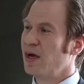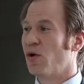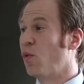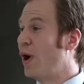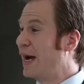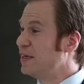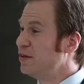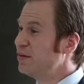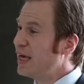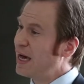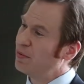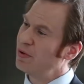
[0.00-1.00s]
Why do
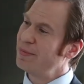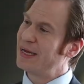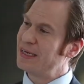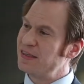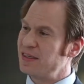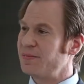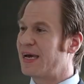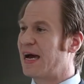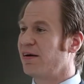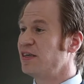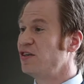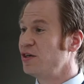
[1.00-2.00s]
that? Well, magnesium
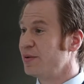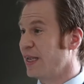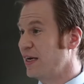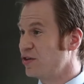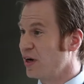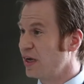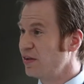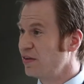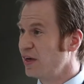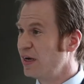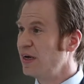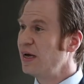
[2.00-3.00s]
carries two
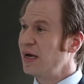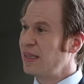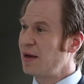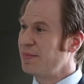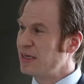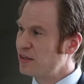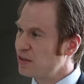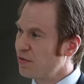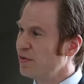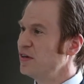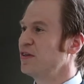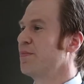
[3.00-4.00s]
electrons, and that means as a
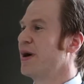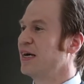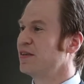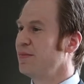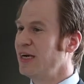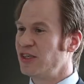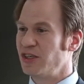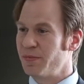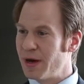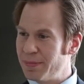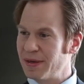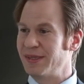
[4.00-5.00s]
first approximation, you
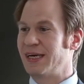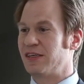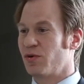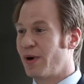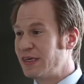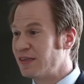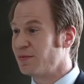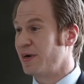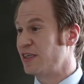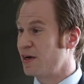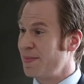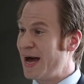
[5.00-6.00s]
might be able to get twice as
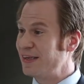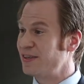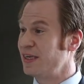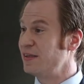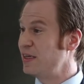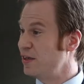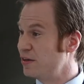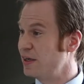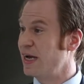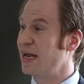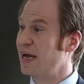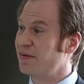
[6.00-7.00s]
much capacity than you could
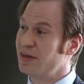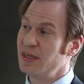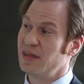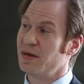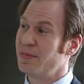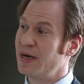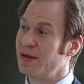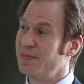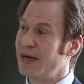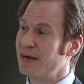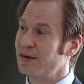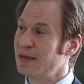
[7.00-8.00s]
get out of a lithium ion
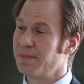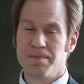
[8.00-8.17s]
battery.